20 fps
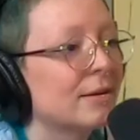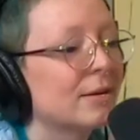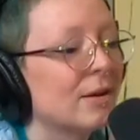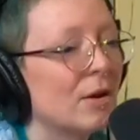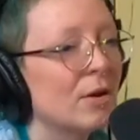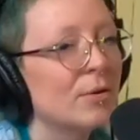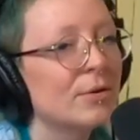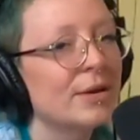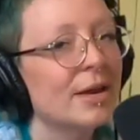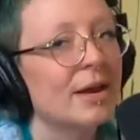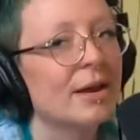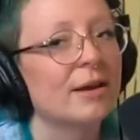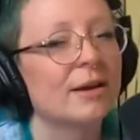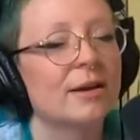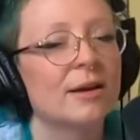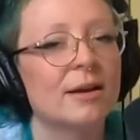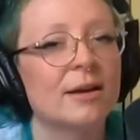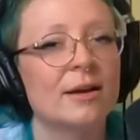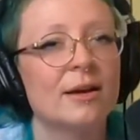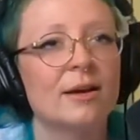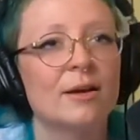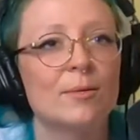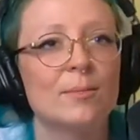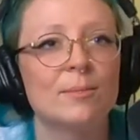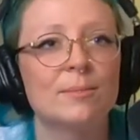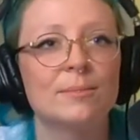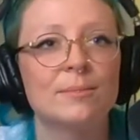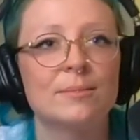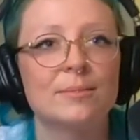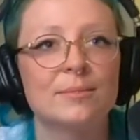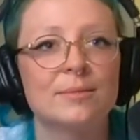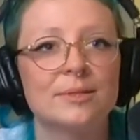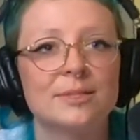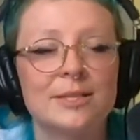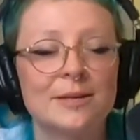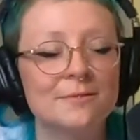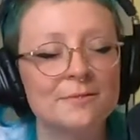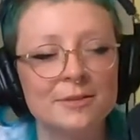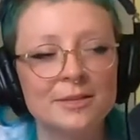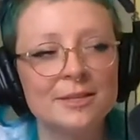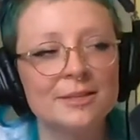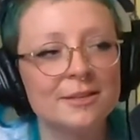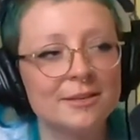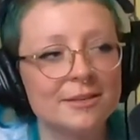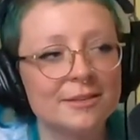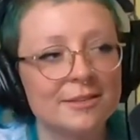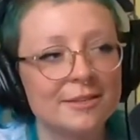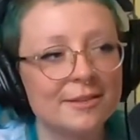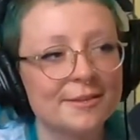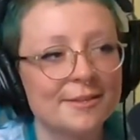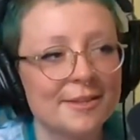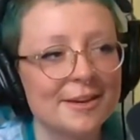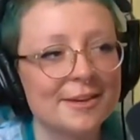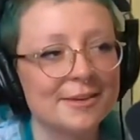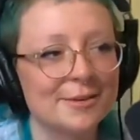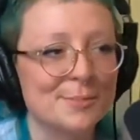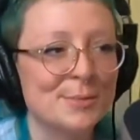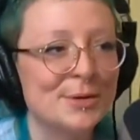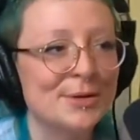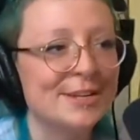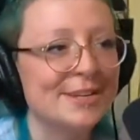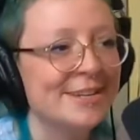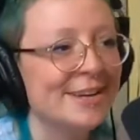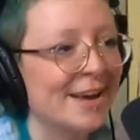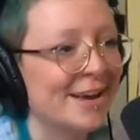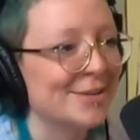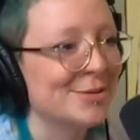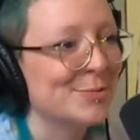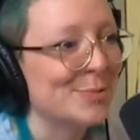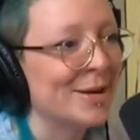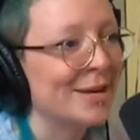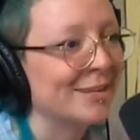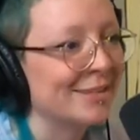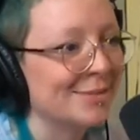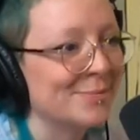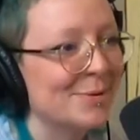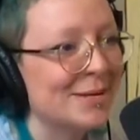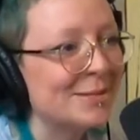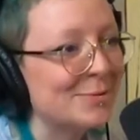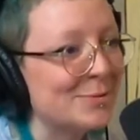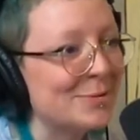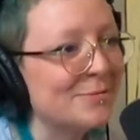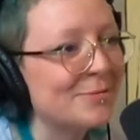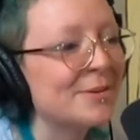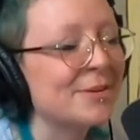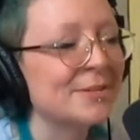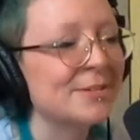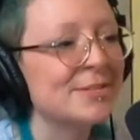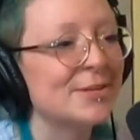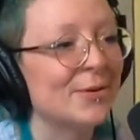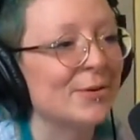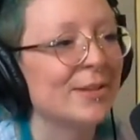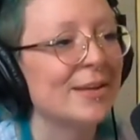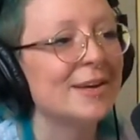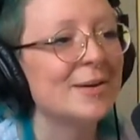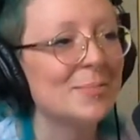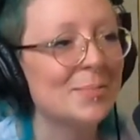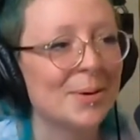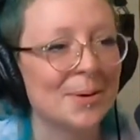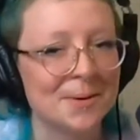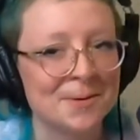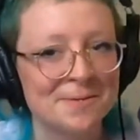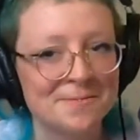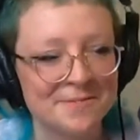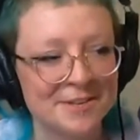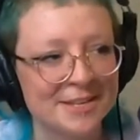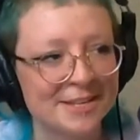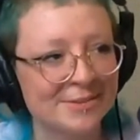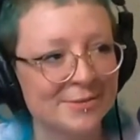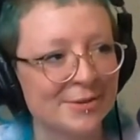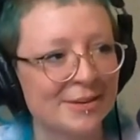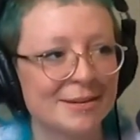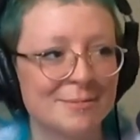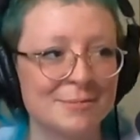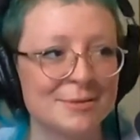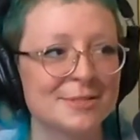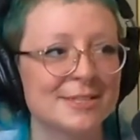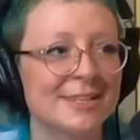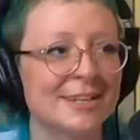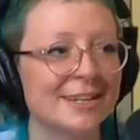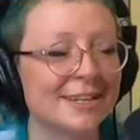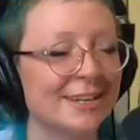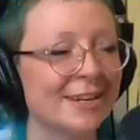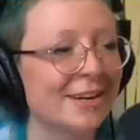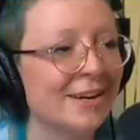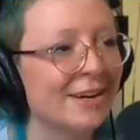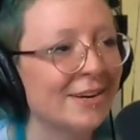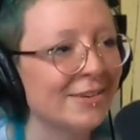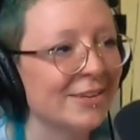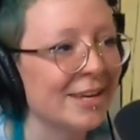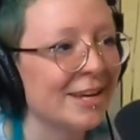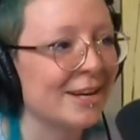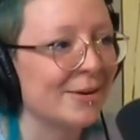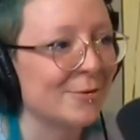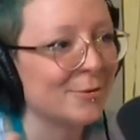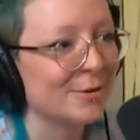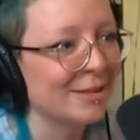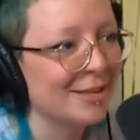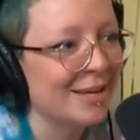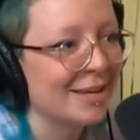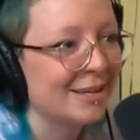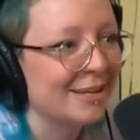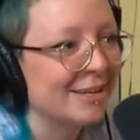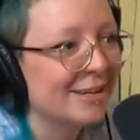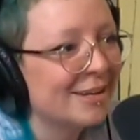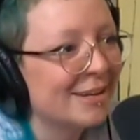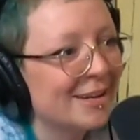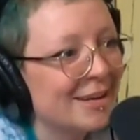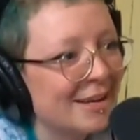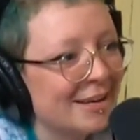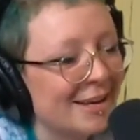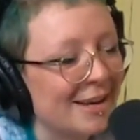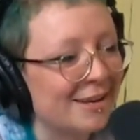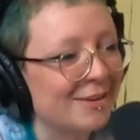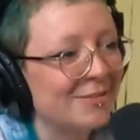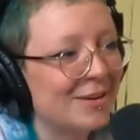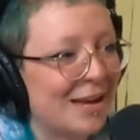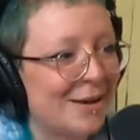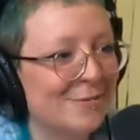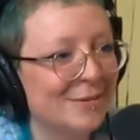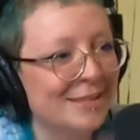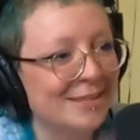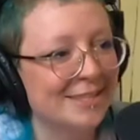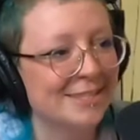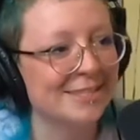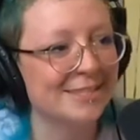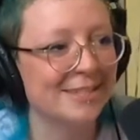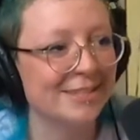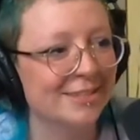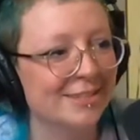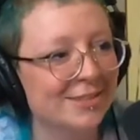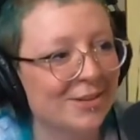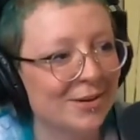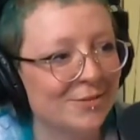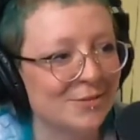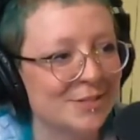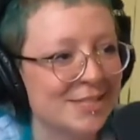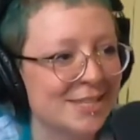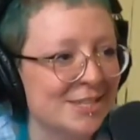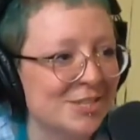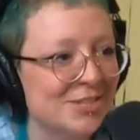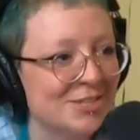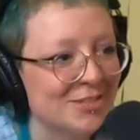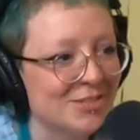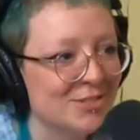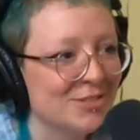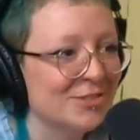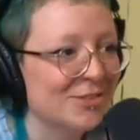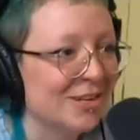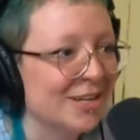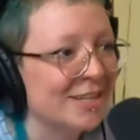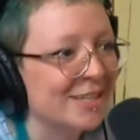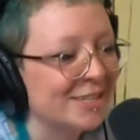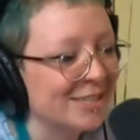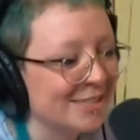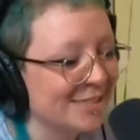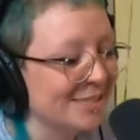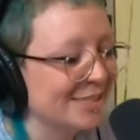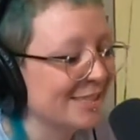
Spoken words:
Oh yeah. Definitely the like community aspect. It makes me feel so like part of it, where I'm just like, oh yeah, we're like kind of having these like conversations through art.